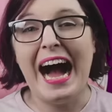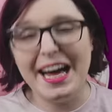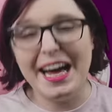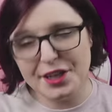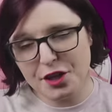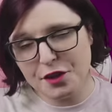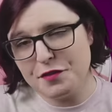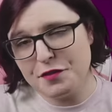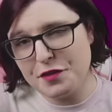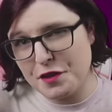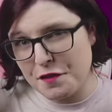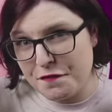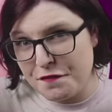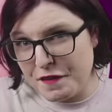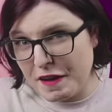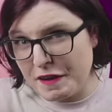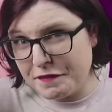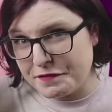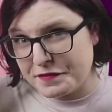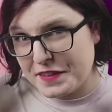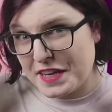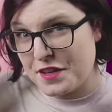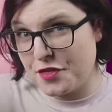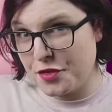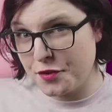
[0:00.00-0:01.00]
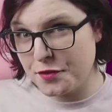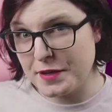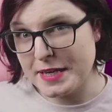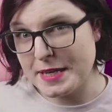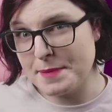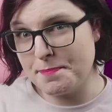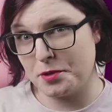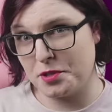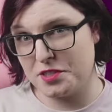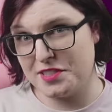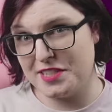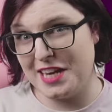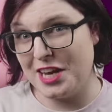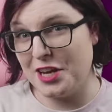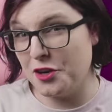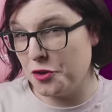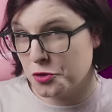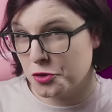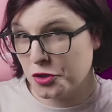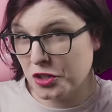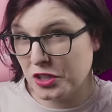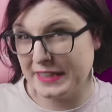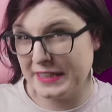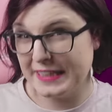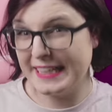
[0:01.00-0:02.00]
And of the 53% who
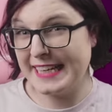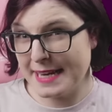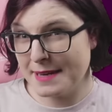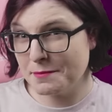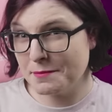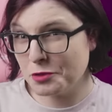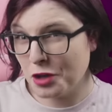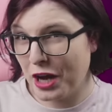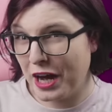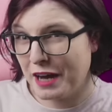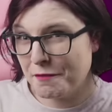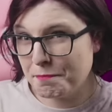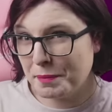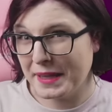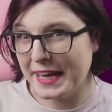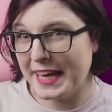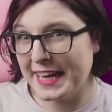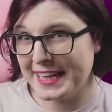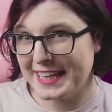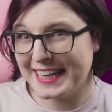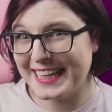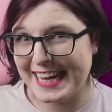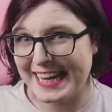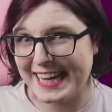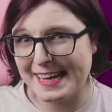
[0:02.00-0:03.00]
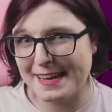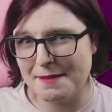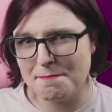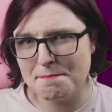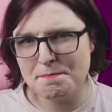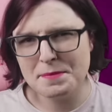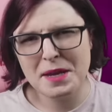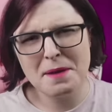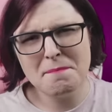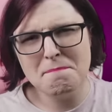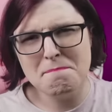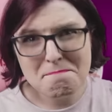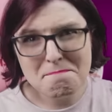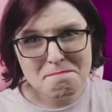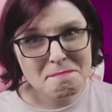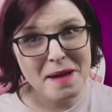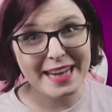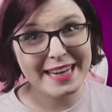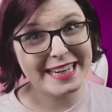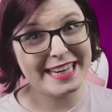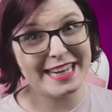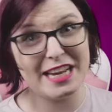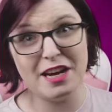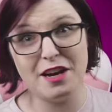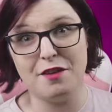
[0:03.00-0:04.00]
claim to have played a game,
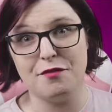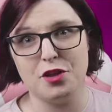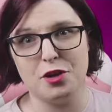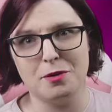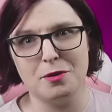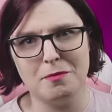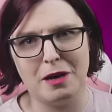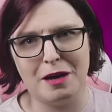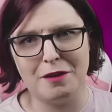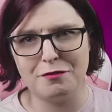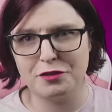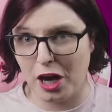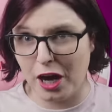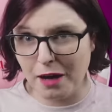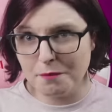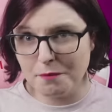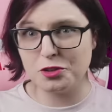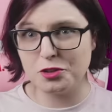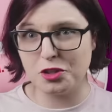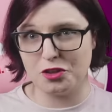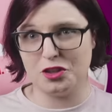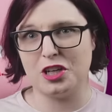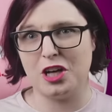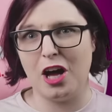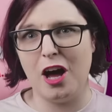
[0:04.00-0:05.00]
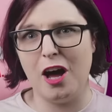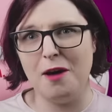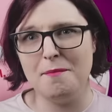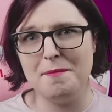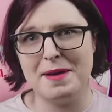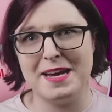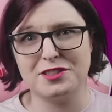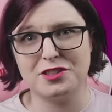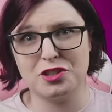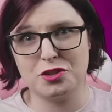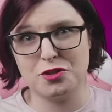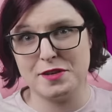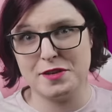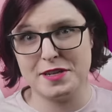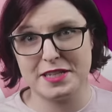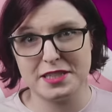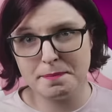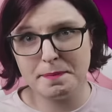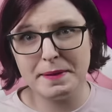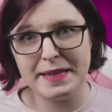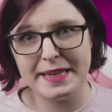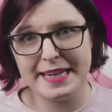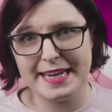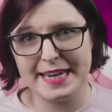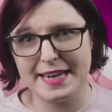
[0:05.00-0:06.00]
many of them have come to the comments to
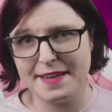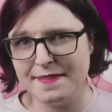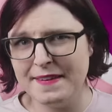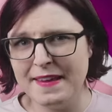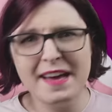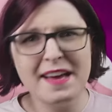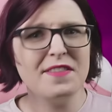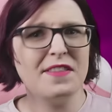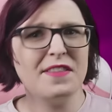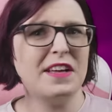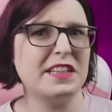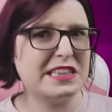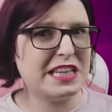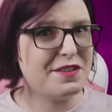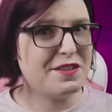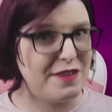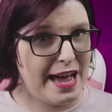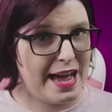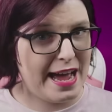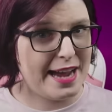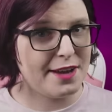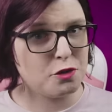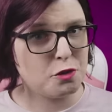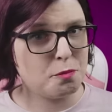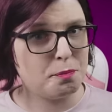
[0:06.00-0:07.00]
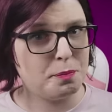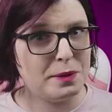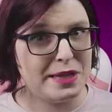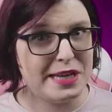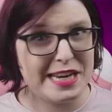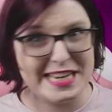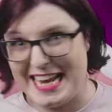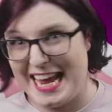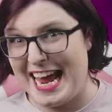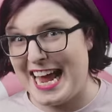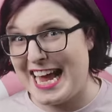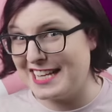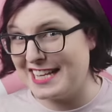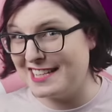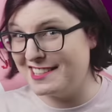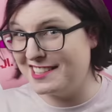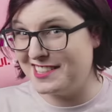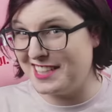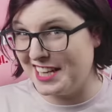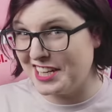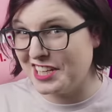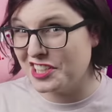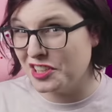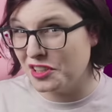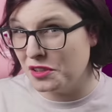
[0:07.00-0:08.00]
explain that they've either played a
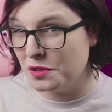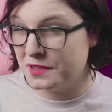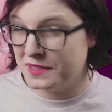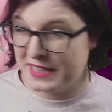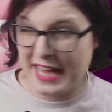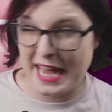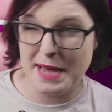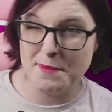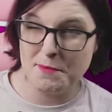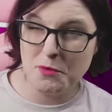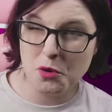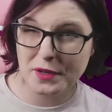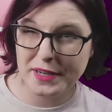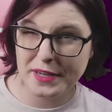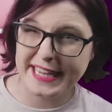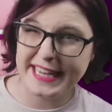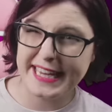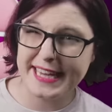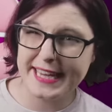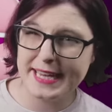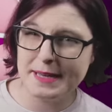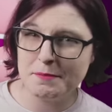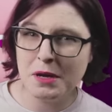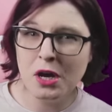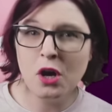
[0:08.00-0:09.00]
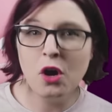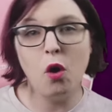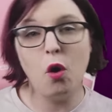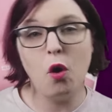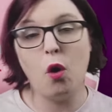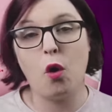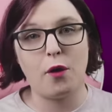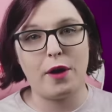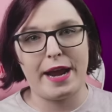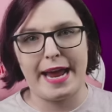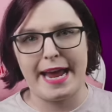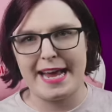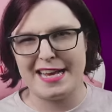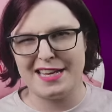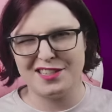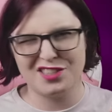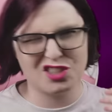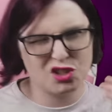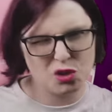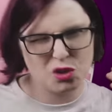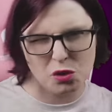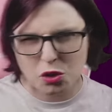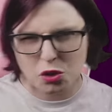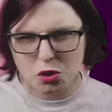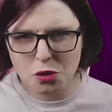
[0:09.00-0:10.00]
single demo game or a
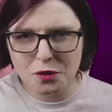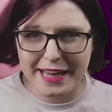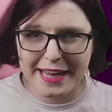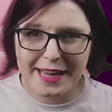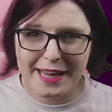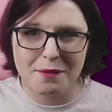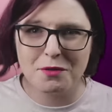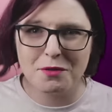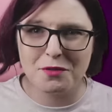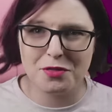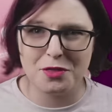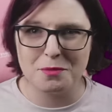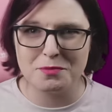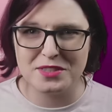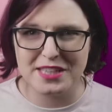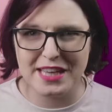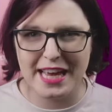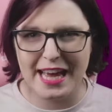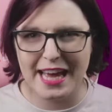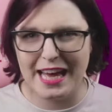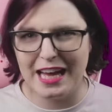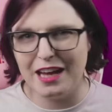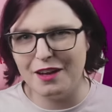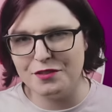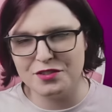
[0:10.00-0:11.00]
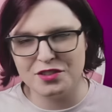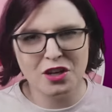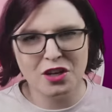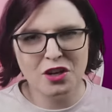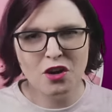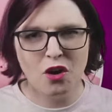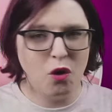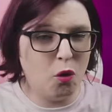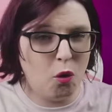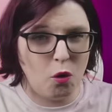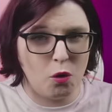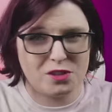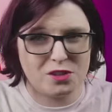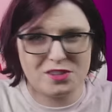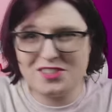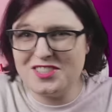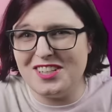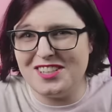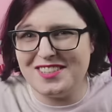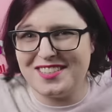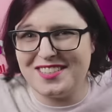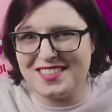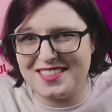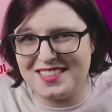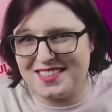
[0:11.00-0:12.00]
solo game with themselves, or
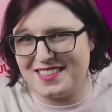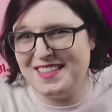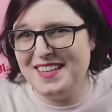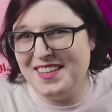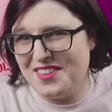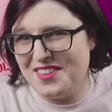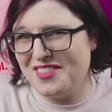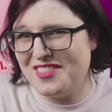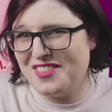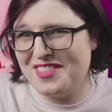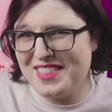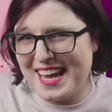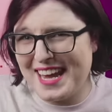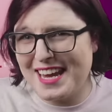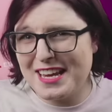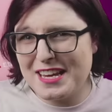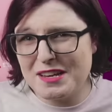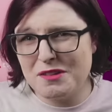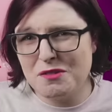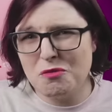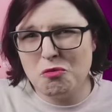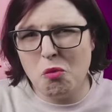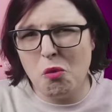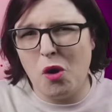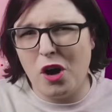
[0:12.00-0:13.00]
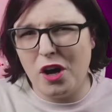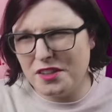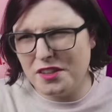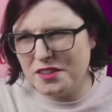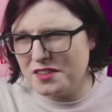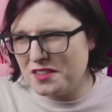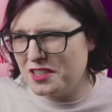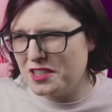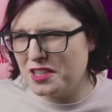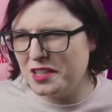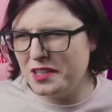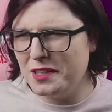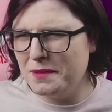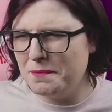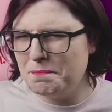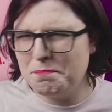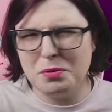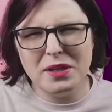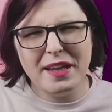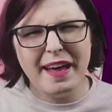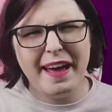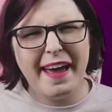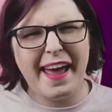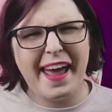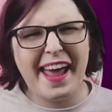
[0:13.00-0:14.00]
just they want to
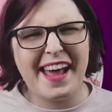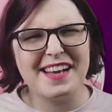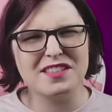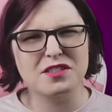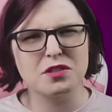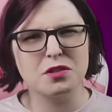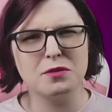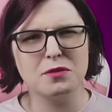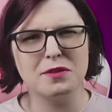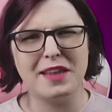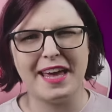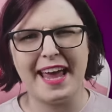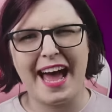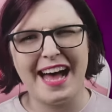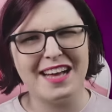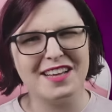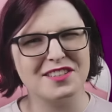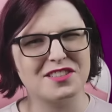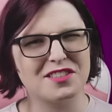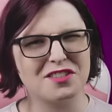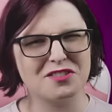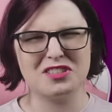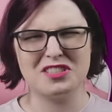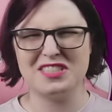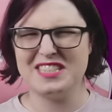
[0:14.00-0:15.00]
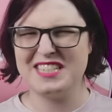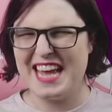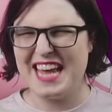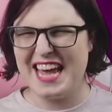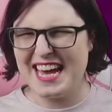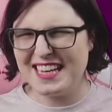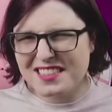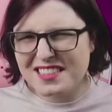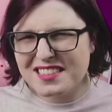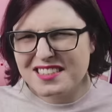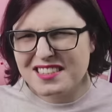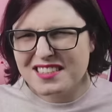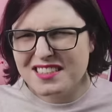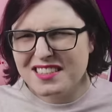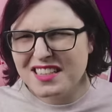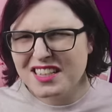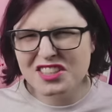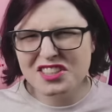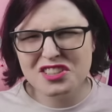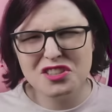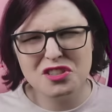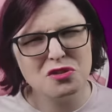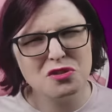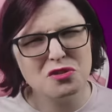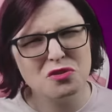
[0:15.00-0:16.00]
play, so they answered yes
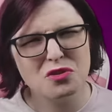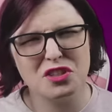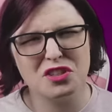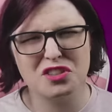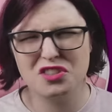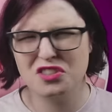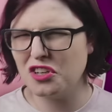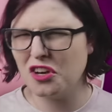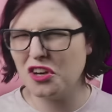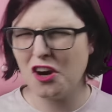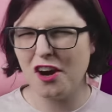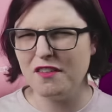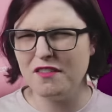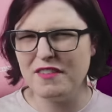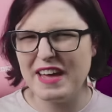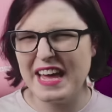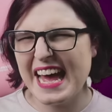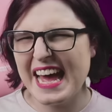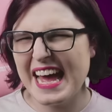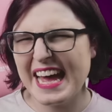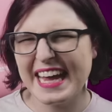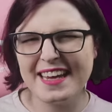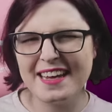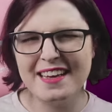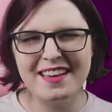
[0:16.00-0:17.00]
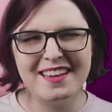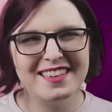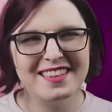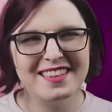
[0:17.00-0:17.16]
to the survey.